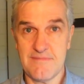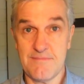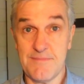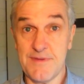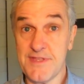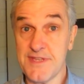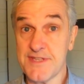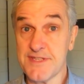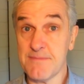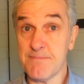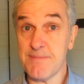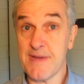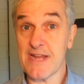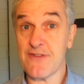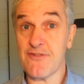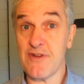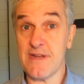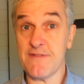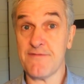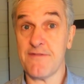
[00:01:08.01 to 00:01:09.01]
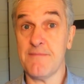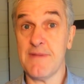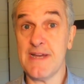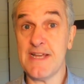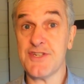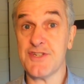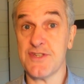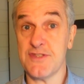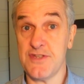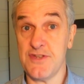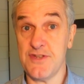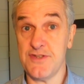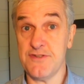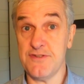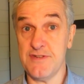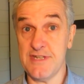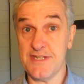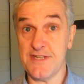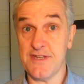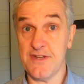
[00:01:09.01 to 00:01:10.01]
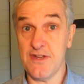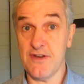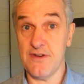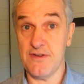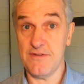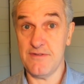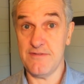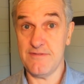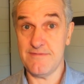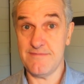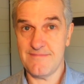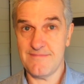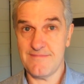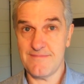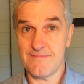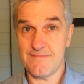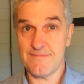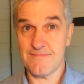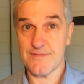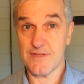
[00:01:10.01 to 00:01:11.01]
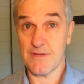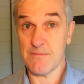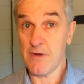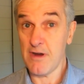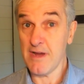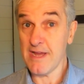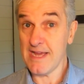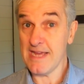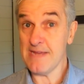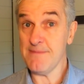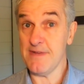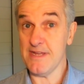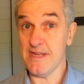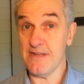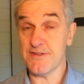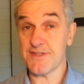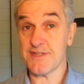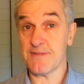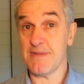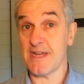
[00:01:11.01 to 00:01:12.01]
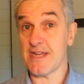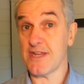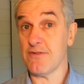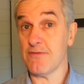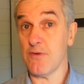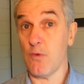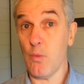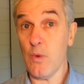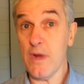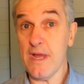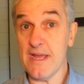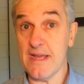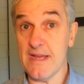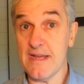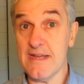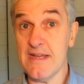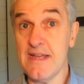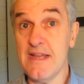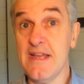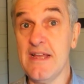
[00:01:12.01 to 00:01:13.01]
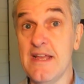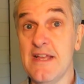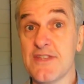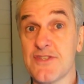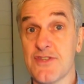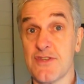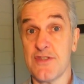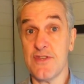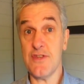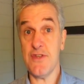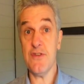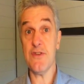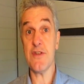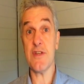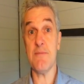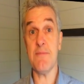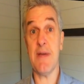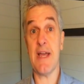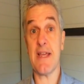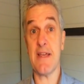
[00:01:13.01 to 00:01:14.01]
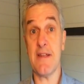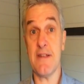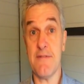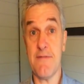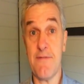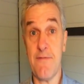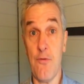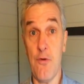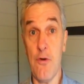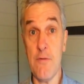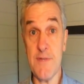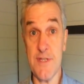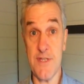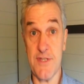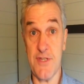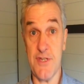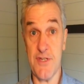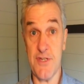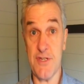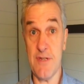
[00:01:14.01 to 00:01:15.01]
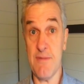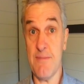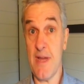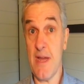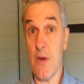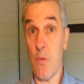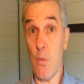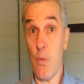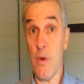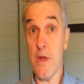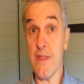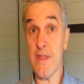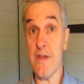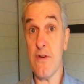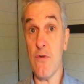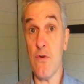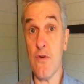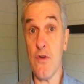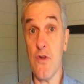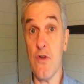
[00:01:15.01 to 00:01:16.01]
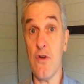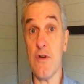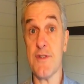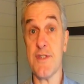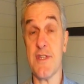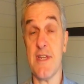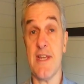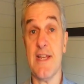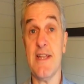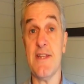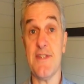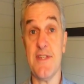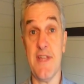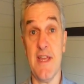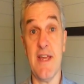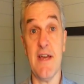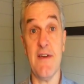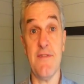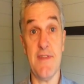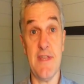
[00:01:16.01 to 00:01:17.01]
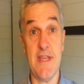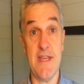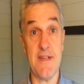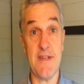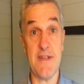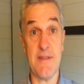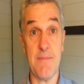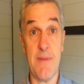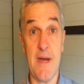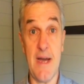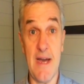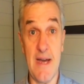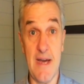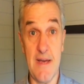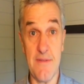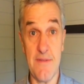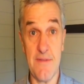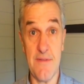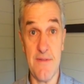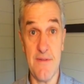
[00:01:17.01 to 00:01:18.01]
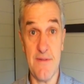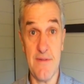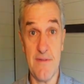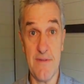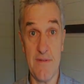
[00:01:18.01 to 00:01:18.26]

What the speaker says: But there's some background information that you do need to know. So my aim here is to make you aware so that you can make an informed decision about whether or not to head down the editing path.